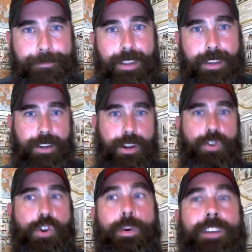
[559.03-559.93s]
You know,
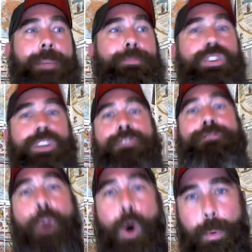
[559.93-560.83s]
you want them to look
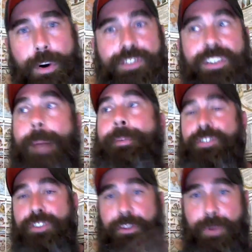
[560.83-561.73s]
forward to coming
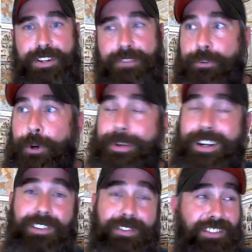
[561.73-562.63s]
to the threshing floor
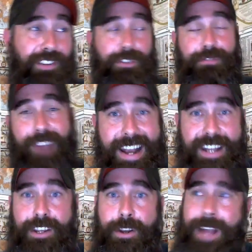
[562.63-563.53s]
because if he starts
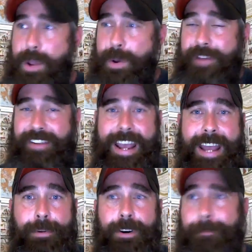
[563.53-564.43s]
fighting you, now you have an
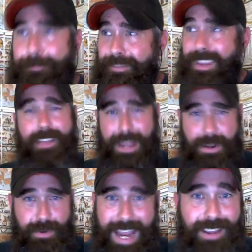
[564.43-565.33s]
animal that
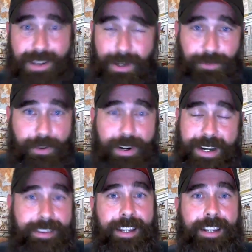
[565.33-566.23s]
you can't use for
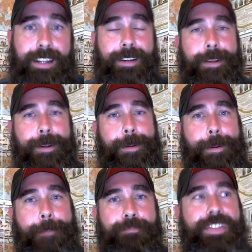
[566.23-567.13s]
anything.
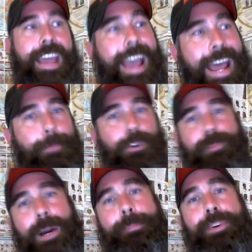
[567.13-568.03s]
The animal's
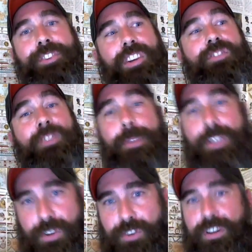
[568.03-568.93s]
purpose is to be
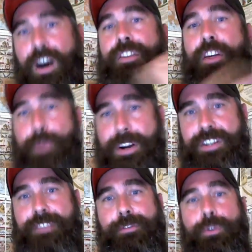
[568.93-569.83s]
used on the
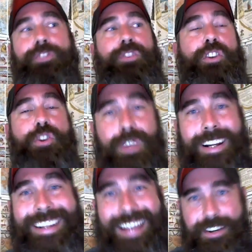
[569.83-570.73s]
threshing floor so that you
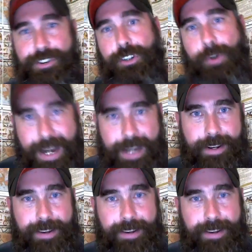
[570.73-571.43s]
can get your grain.